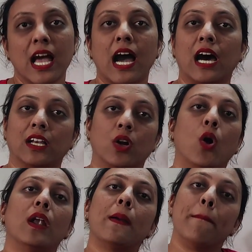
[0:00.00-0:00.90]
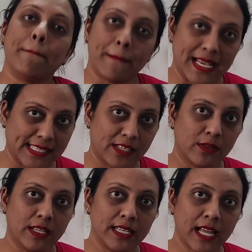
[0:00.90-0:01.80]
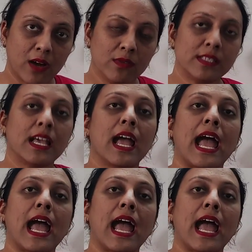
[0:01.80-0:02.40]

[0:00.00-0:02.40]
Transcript: are called masculine nouns,